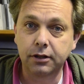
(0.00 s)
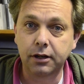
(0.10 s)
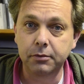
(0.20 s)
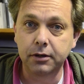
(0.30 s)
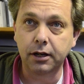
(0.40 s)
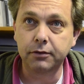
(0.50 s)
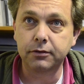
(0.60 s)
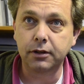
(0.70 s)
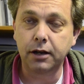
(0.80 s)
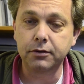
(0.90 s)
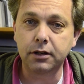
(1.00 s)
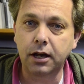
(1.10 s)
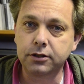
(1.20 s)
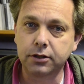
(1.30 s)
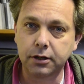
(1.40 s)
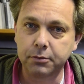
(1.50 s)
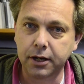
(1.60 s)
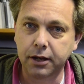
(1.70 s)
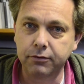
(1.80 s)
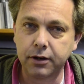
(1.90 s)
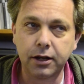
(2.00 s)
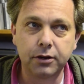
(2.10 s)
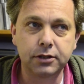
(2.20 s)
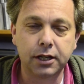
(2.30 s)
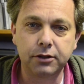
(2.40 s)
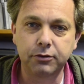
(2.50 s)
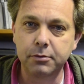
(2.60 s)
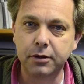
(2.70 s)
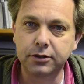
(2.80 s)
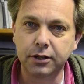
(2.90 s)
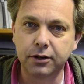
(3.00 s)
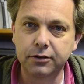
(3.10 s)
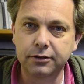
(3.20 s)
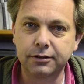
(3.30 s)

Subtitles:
I mean, I started making videos like 3 months ago.